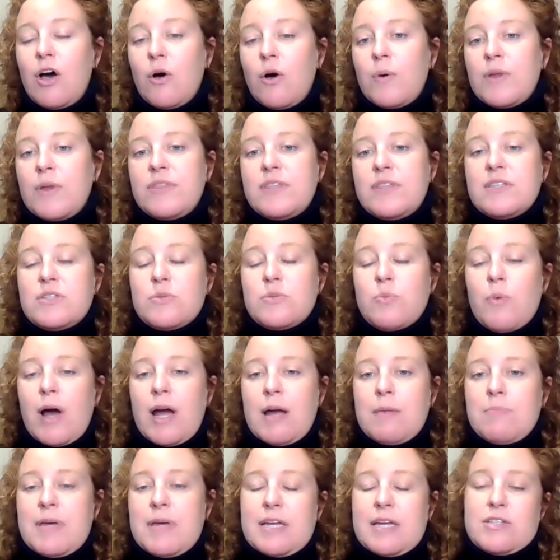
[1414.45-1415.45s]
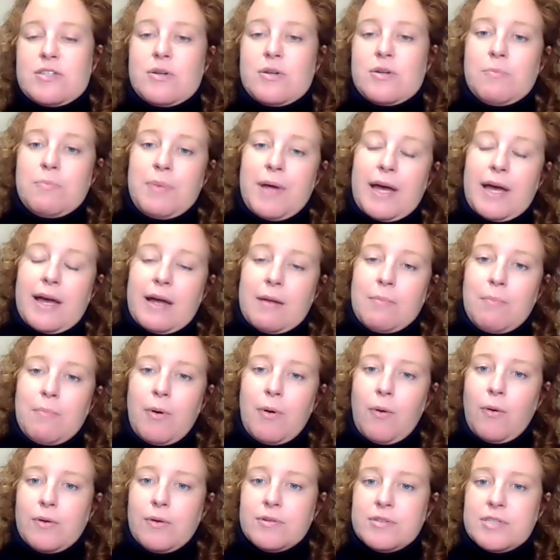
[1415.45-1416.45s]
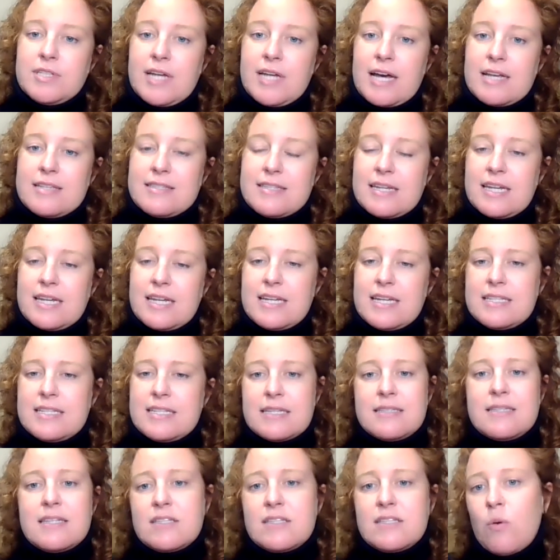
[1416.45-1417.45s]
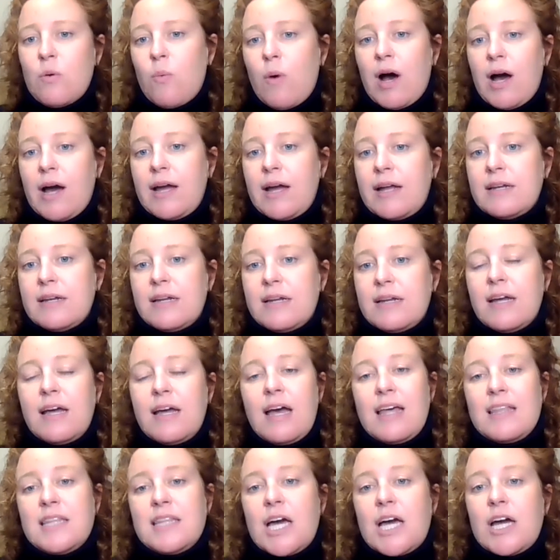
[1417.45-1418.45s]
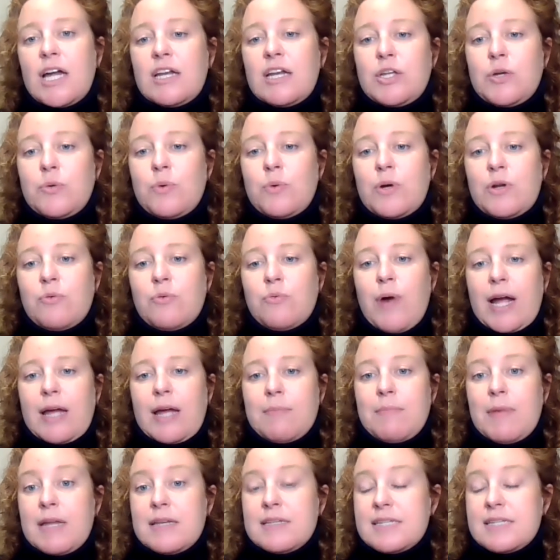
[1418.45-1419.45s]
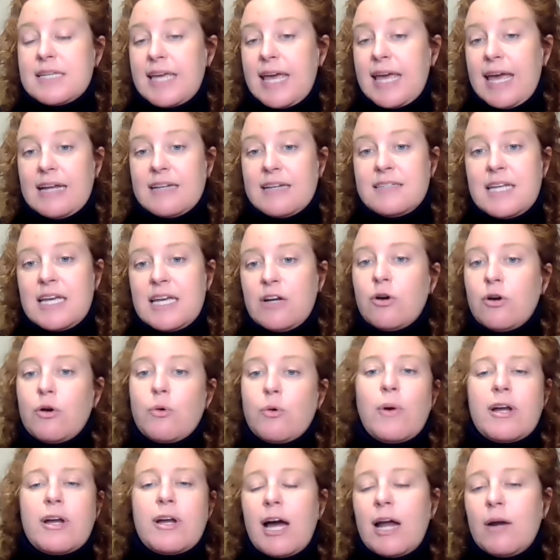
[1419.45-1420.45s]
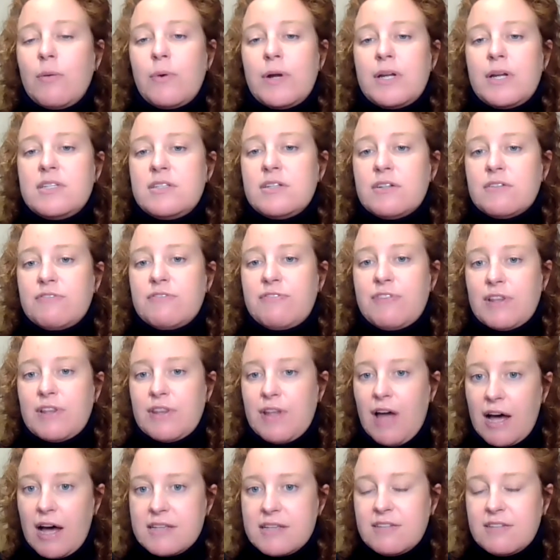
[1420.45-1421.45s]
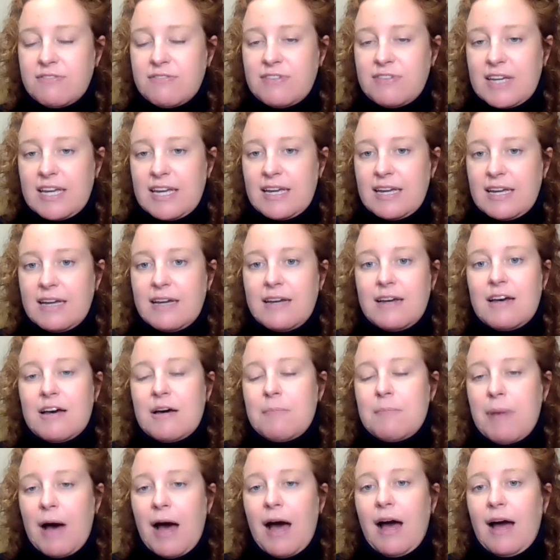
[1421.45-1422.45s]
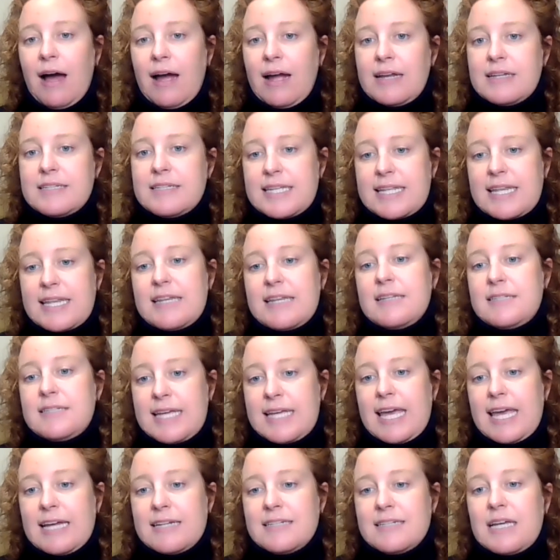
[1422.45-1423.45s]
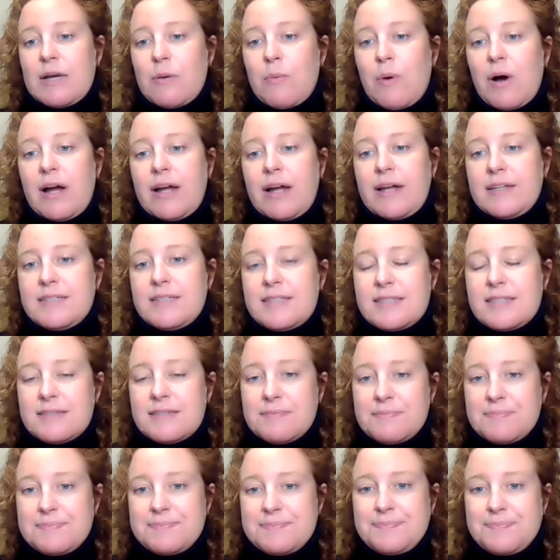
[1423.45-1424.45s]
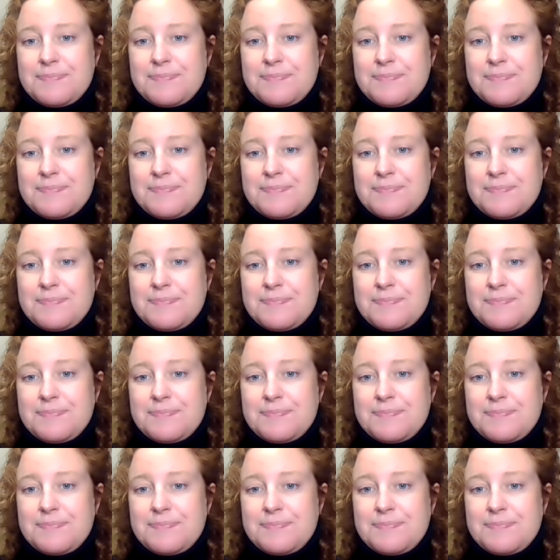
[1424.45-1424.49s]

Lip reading: With this wine being so big and bold as it is this a wine that you would recommend decanting, or what is your philosophy behind decanting wines?